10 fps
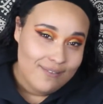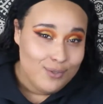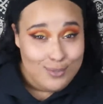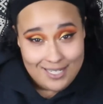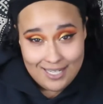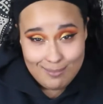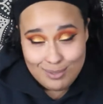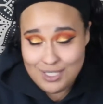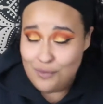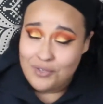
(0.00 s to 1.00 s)
If you did,
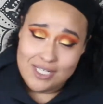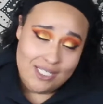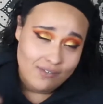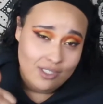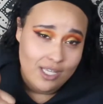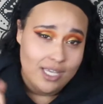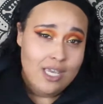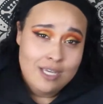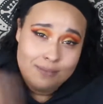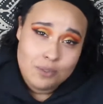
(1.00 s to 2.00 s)
please don't forget to give it a like,
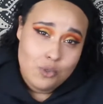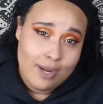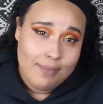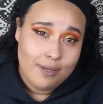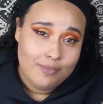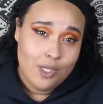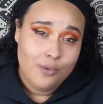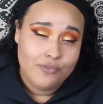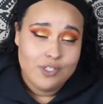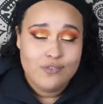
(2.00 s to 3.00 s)
subscribe down below
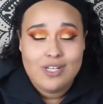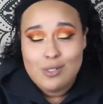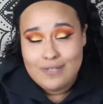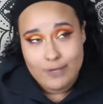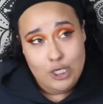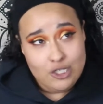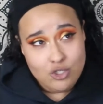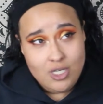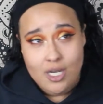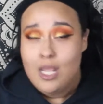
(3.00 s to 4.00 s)
for future videos if you're
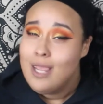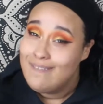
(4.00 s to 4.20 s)
interested.